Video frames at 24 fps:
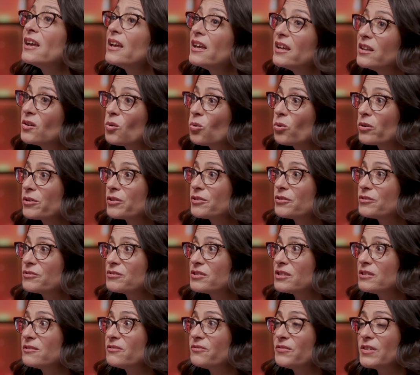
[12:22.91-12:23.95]
in order
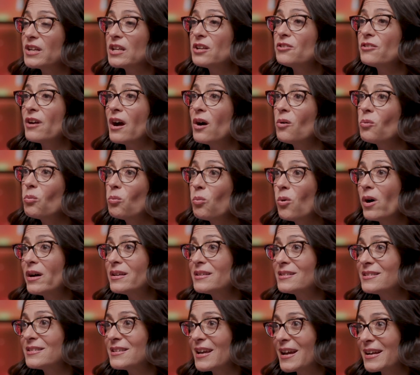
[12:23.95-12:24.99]
to figure out
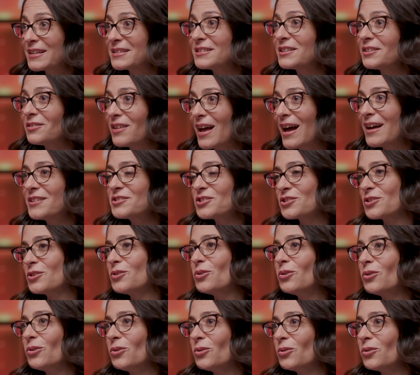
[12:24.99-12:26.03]
what
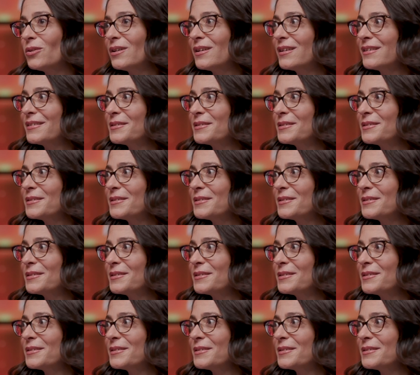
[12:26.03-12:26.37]
technological